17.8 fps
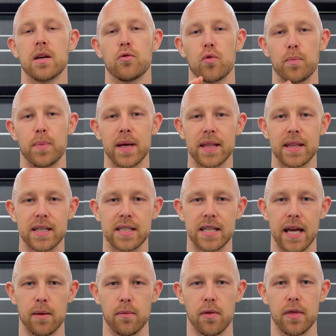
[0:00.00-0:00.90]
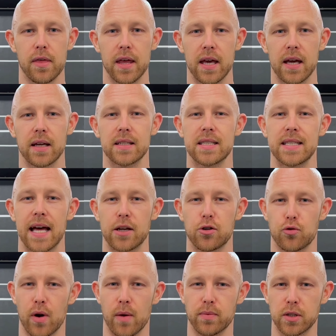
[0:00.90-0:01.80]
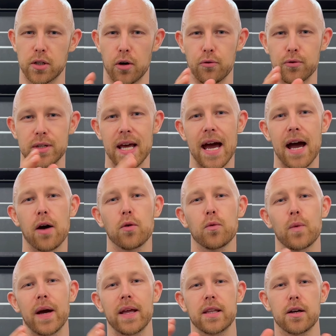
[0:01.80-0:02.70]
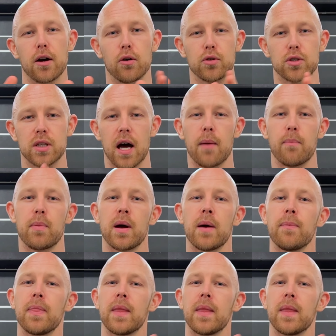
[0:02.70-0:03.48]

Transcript: Repeat the same thing. Snatch reps go down, weight goes up.